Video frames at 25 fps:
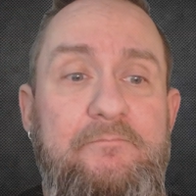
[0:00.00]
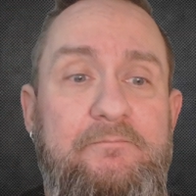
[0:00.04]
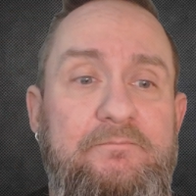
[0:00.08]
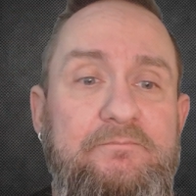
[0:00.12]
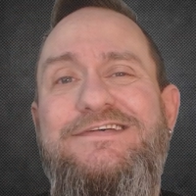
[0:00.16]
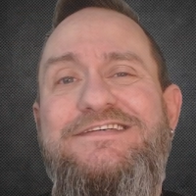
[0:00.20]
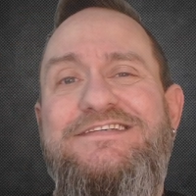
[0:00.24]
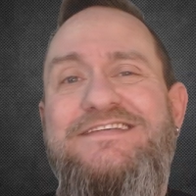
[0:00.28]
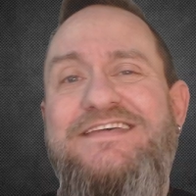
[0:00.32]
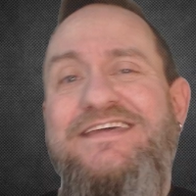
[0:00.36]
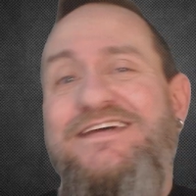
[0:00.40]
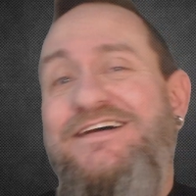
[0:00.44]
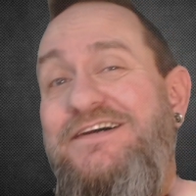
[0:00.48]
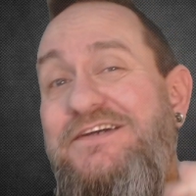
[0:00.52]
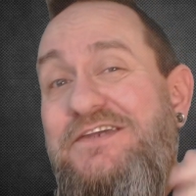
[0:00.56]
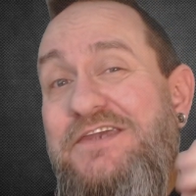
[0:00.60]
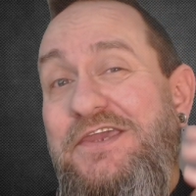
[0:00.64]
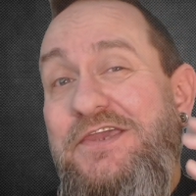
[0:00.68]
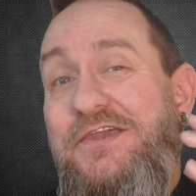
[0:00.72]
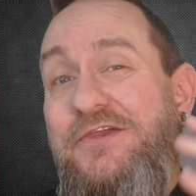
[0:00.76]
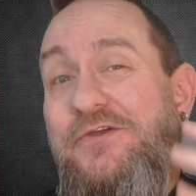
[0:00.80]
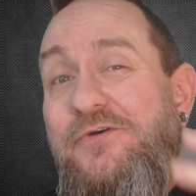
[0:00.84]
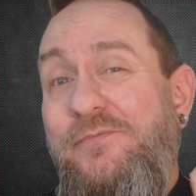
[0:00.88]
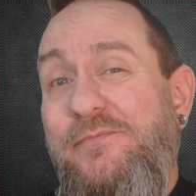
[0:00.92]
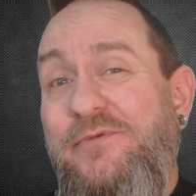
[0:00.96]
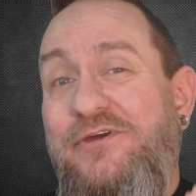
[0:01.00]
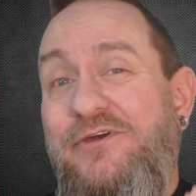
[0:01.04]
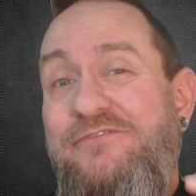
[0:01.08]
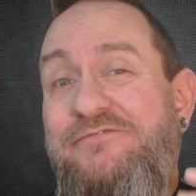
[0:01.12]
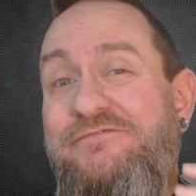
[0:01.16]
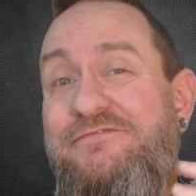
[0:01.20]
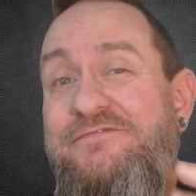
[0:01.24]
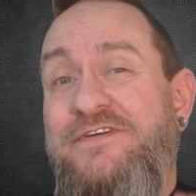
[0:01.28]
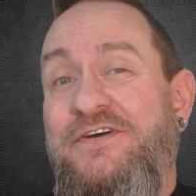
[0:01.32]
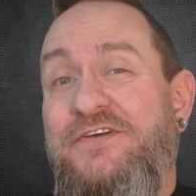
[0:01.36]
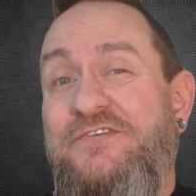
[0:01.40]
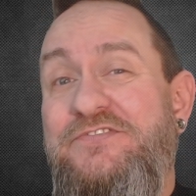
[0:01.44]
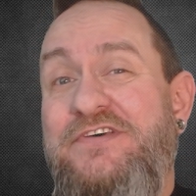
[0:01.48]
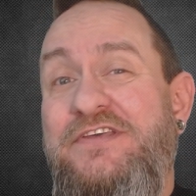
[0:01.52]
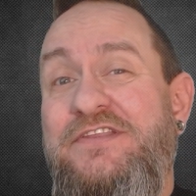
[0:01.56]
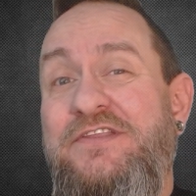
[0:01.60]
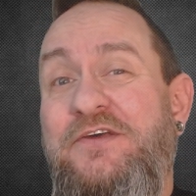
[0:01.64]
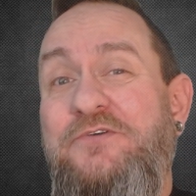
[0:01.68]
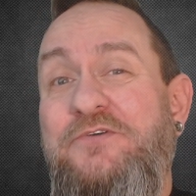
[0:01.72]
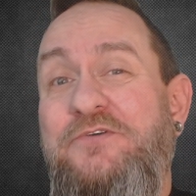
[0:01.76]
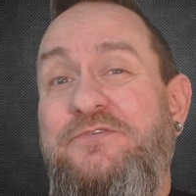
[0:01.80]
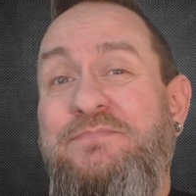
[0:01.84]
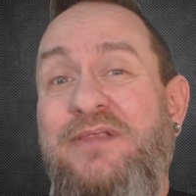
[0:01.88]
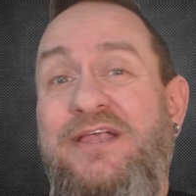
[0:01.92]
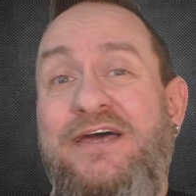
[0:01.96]
See, a human fills in
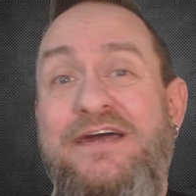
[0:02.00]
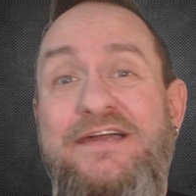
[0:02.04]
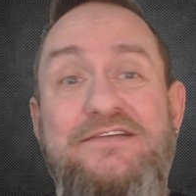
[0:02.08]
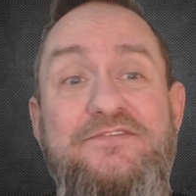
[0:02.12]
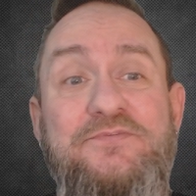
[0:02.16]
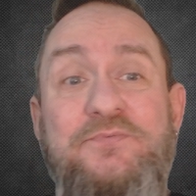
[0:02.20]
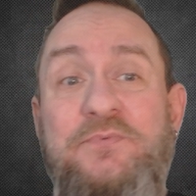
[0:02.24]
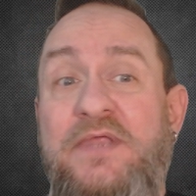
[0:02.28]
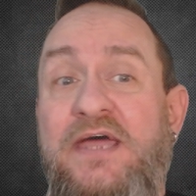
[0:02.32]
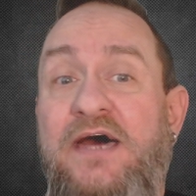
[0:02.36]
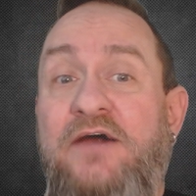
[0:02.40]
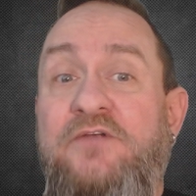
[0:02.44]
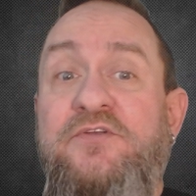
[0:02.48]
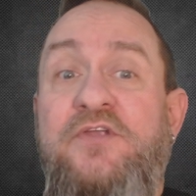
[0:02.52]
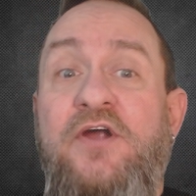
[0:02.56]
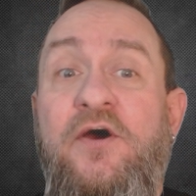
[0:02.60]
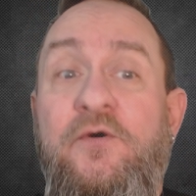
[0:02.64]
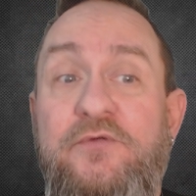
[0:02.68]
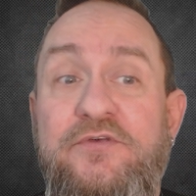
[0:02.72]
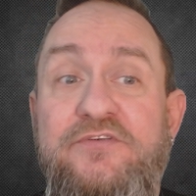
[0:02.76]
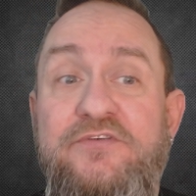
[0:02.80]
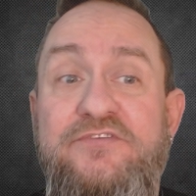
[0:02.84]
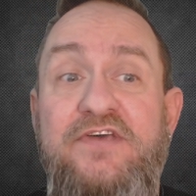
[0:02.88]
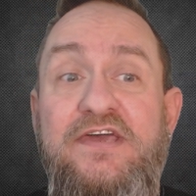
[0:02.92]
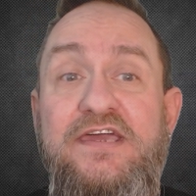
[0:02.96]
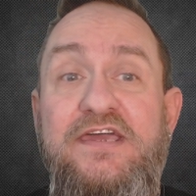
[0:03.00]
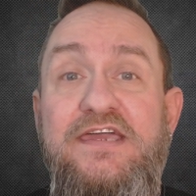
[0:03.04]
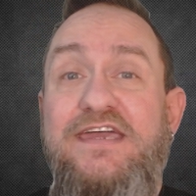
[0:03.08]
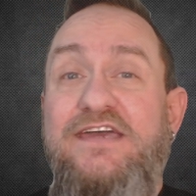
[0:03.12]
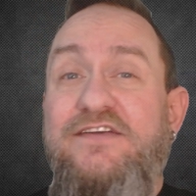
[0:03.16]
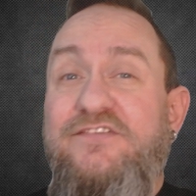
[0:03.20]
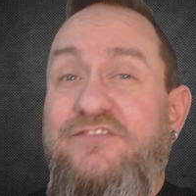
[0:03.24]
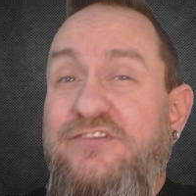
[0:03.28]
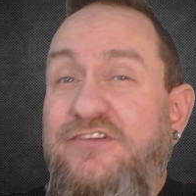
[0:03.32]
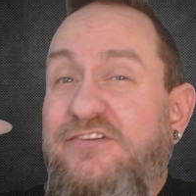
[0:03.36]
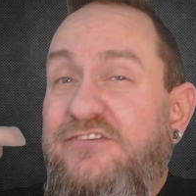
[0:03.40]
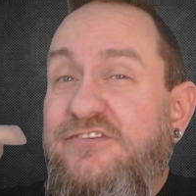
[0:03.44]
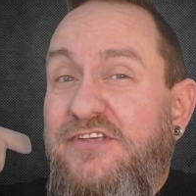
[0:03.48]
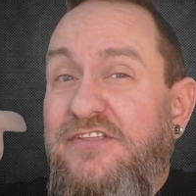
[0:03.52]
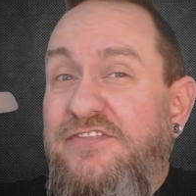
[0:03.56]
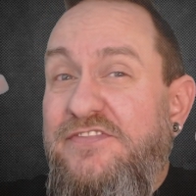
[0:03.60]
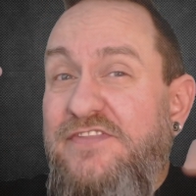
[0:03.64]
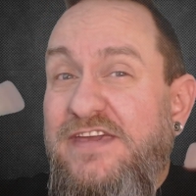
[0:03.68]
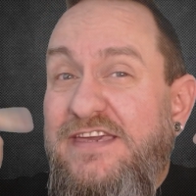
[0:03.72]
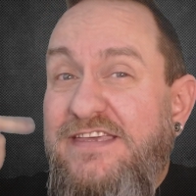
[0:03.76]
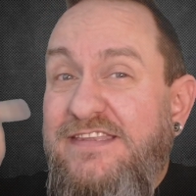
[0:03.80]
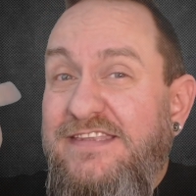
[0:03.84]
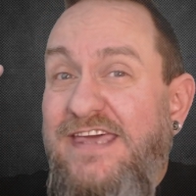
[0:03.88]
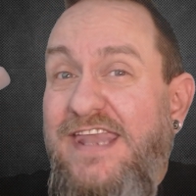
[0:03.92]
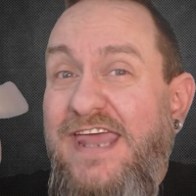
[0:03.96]
those blanks without noticing. It's just a
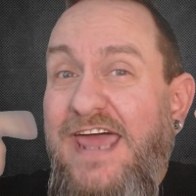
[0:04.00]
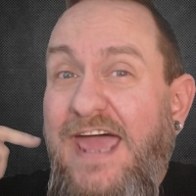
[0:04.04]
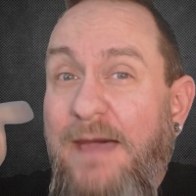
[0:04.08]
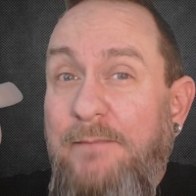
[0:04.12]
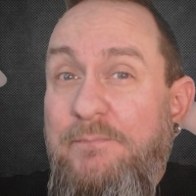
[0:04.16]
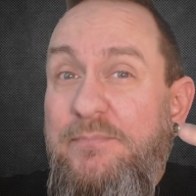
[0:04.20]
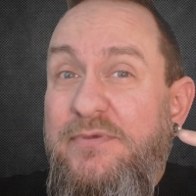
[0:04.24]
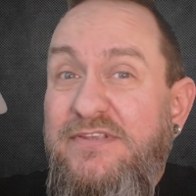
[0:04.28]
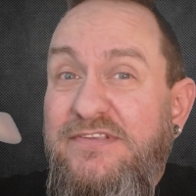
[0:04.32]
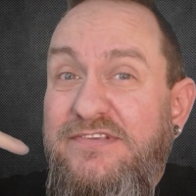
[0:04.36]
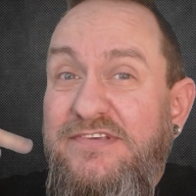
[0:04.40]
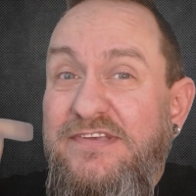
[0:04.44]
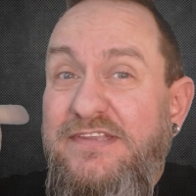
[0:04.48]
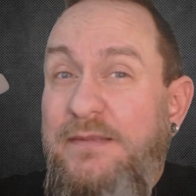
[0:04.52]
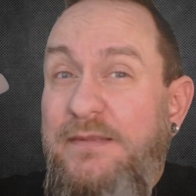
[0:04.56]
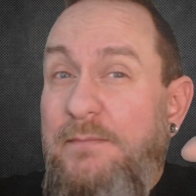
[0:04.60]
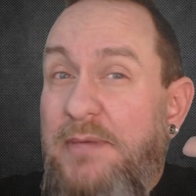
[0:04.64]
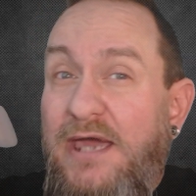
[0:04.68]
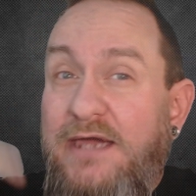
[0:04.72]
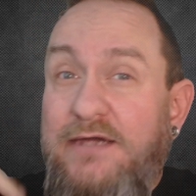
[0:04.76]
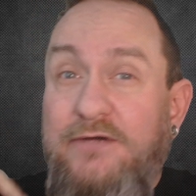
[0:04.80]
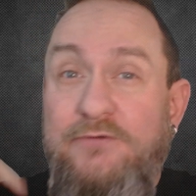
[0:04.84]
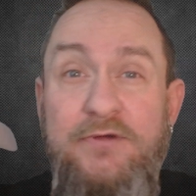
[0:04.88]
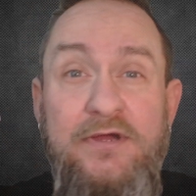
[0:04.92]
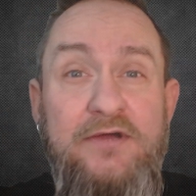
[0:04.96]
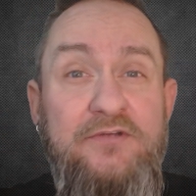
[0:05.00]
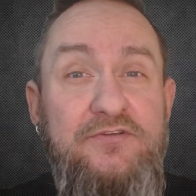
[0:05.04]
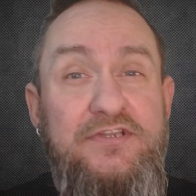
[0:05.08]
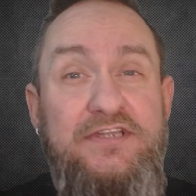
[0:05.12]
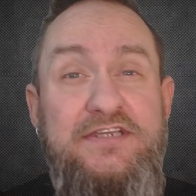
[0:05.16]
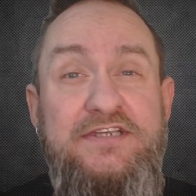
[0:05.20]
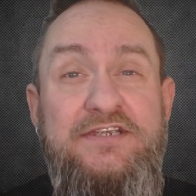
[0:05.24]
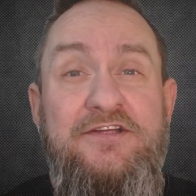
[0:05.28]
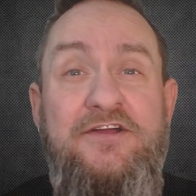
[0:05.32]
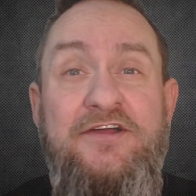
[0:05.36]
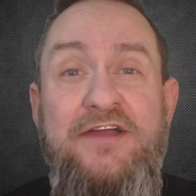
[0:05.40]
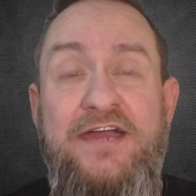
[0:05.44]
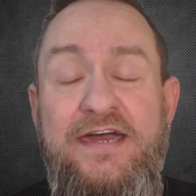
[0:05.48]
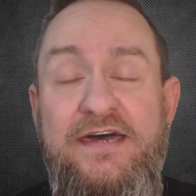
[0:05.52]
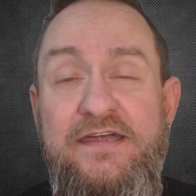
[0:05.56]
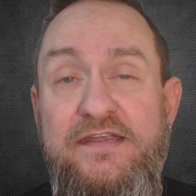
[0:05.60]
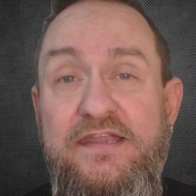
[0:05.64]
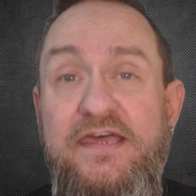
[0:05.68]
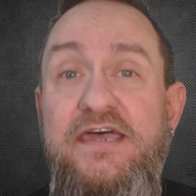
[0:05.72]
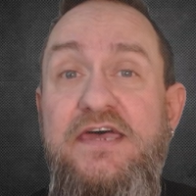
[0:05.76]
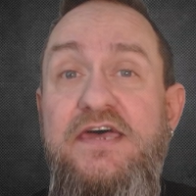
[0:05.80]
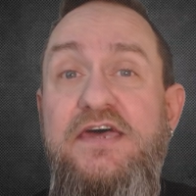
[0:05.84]
thing that happens in the background in your head.